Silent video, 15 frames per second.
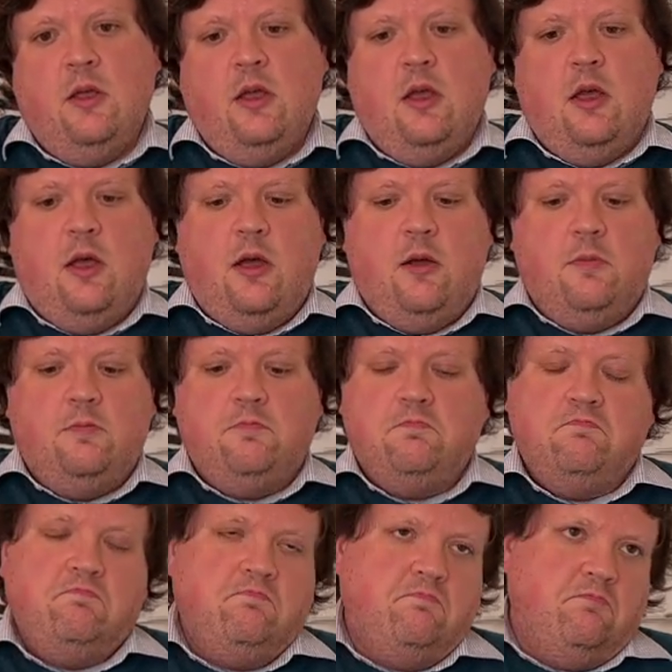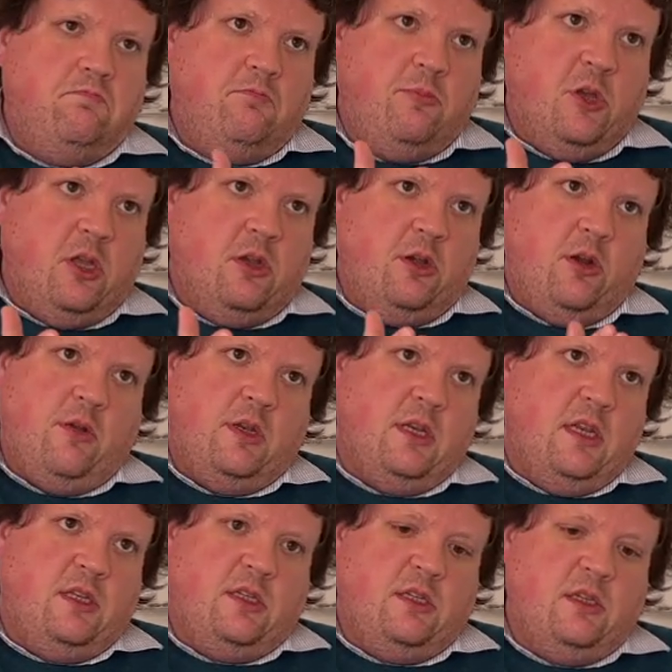But, you
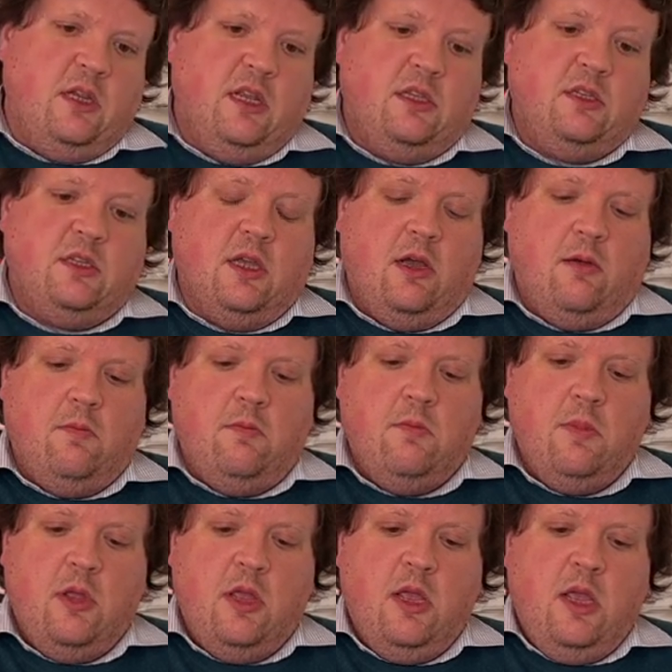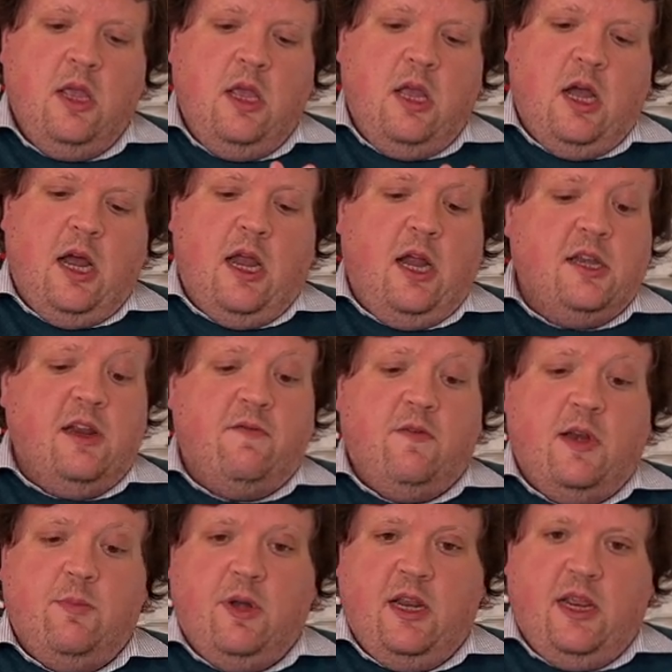know, I definitely
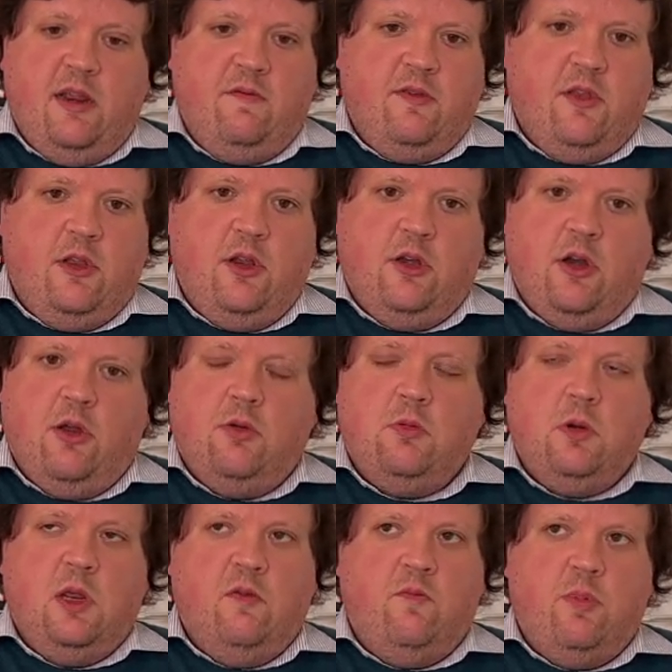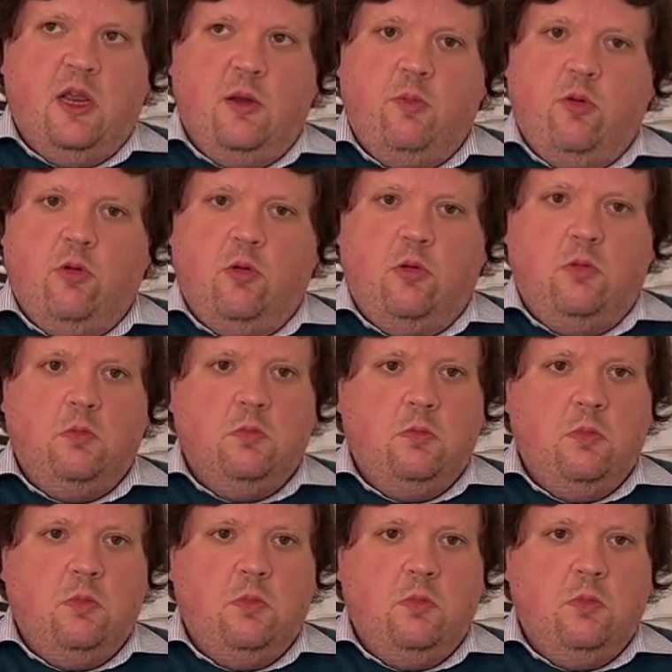believe that, you know, give people